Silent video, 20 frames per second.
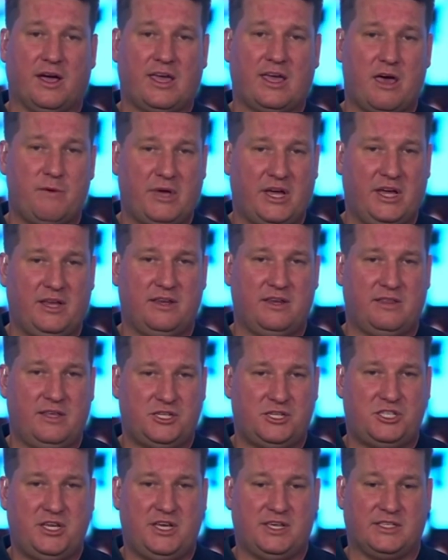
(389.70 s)
coming into
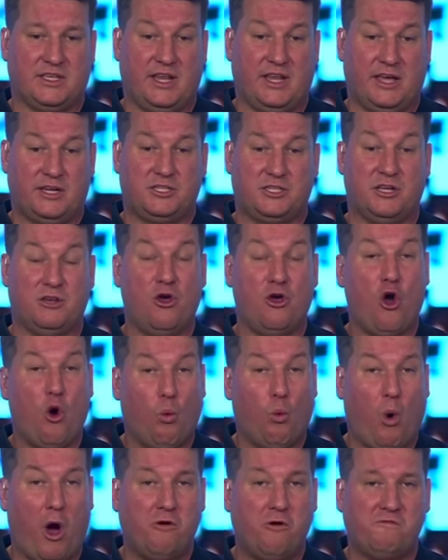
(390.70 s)
this year's election
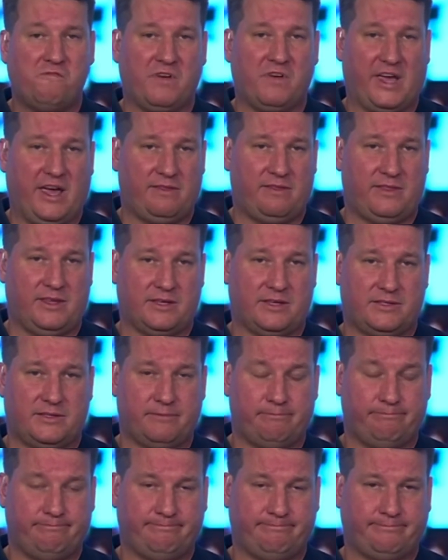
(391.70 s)
won't forget this.